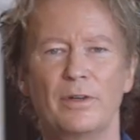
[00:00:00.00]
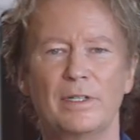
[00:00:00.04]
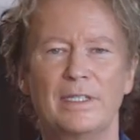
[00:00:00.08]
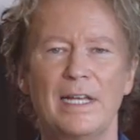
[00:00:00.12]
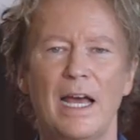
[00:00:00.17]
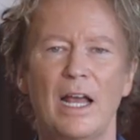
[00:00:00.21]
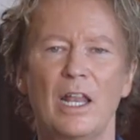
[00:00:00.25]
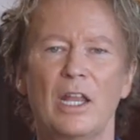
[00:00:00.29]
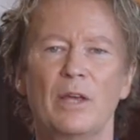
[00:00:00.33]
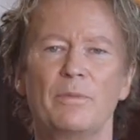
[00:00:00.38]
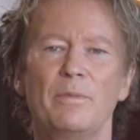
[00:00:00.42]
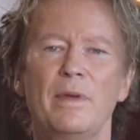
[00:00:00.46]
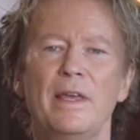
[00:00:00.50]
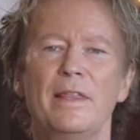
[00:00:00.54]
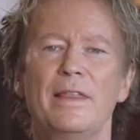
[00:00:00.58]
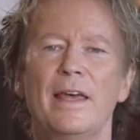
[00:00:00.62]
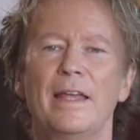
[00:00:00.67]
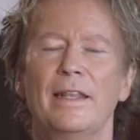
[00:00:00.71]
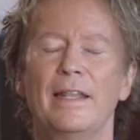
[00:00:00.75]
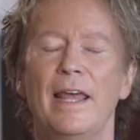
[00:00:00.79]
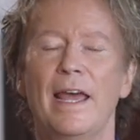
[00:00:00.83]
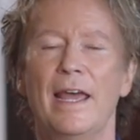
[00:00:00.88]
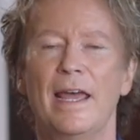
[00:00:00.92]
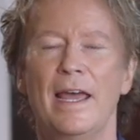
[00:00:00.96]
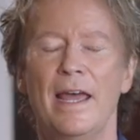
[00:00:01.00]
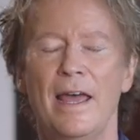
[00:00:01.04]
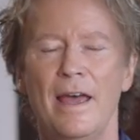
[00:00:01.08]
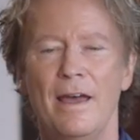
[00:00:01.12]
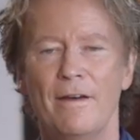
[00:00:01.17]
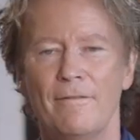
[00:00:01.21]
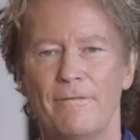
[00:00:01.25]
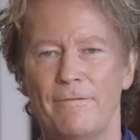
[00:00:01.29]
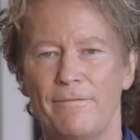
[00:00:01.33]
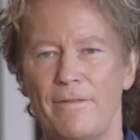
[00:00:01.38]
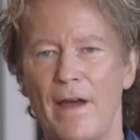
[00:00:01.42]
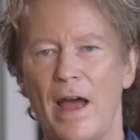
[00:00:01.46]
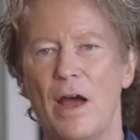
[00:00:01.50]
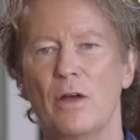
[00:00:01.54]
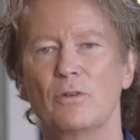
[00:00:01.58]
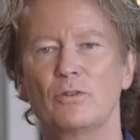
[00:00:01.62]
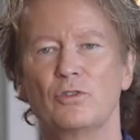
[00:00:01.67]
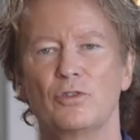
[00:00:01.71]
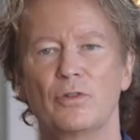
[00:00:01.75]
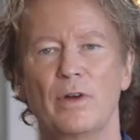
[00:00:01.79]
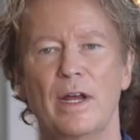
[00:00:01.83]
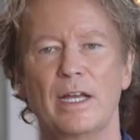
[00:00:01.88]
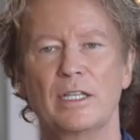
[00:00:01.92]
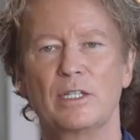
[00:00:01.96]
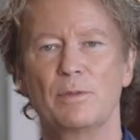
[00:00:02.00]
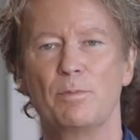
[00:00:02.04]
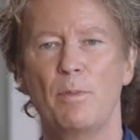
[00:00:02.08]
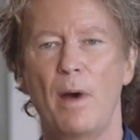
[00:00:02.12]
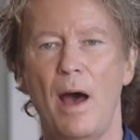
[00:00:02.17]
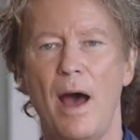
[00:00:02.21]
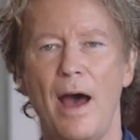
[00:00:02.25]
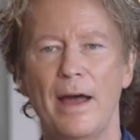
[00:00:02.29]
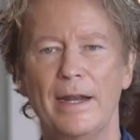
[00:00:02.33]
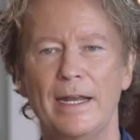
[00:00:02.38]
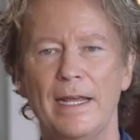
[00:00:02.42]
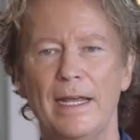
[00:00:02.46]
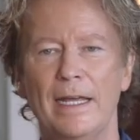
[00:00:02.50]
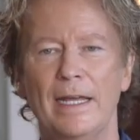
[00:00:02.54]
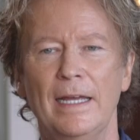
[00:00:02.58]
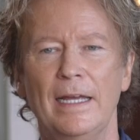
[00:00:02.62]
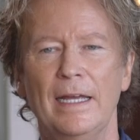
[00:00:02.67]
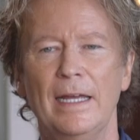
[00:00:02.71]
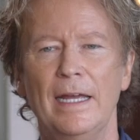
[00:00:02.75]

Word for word: telling me that they found Trent's body,